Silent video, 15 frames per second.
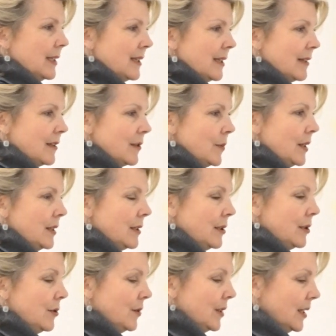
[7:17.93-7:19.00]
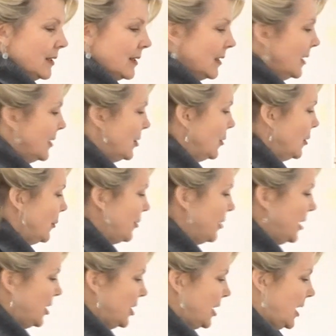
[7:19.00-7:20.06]
centimetre units, and I do
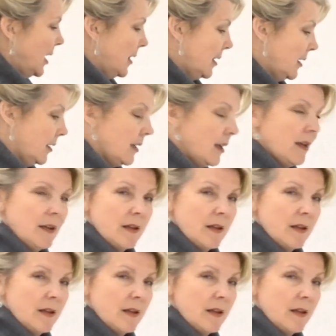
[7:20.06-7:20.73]
appreciate that